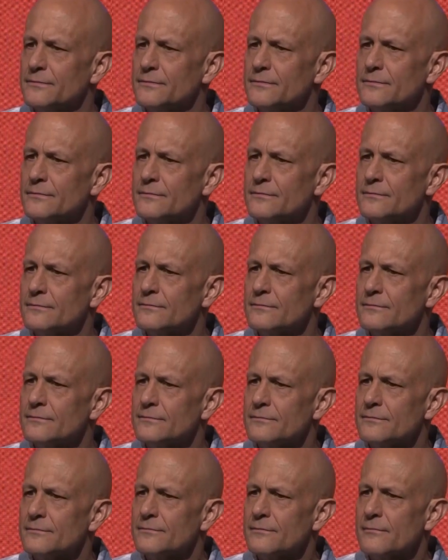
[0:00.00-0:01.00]

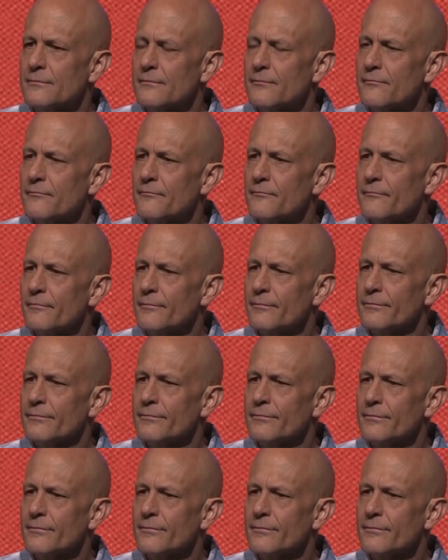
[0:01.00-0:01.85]
Nobody speaks.